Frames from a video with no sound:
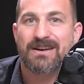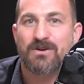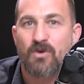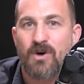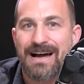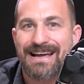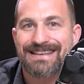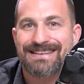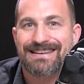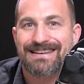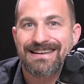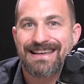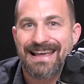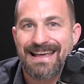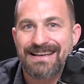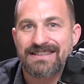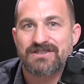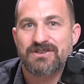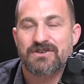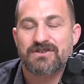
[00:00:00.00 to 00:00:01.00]
and white
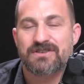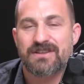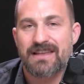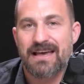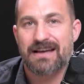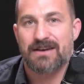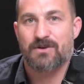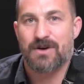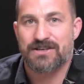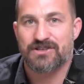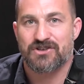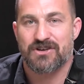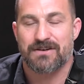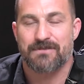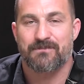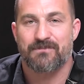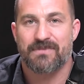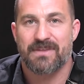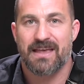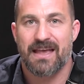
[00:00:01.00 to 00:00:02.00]
answer to that question,